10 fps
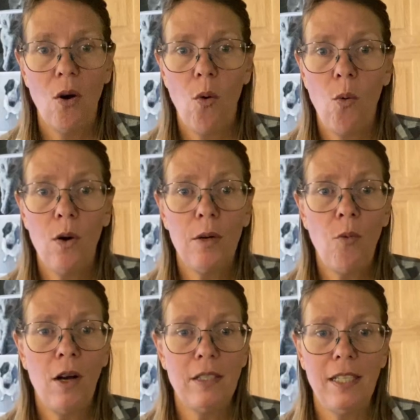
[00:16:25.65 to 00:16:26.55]
or
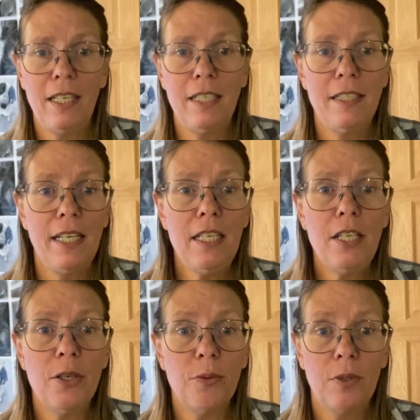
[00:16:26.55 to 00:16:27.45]
want to
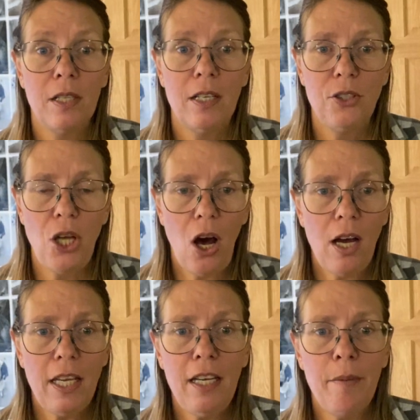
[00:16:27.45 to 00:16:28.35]
continue
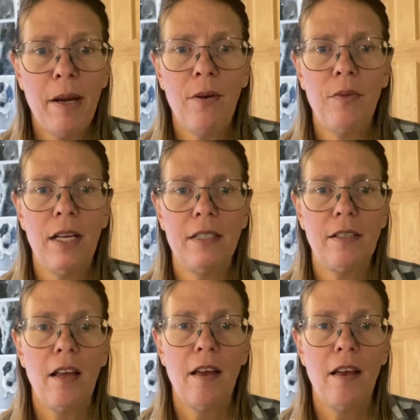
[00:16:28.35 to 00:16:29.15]
talking about this,